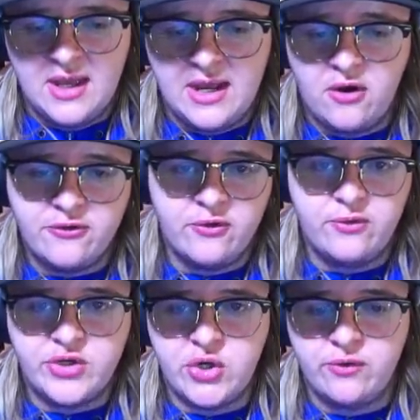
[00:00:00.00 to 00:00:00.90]
And also,
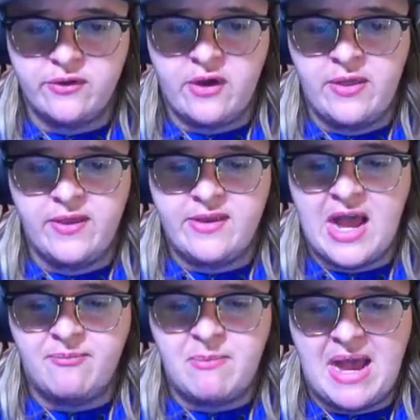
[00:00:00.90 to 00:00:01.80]
it shows it on the
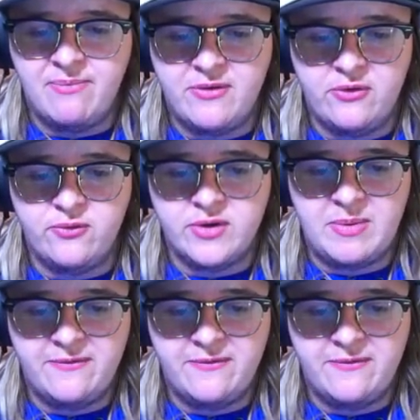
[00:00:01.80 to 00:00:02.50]
top map, too, to be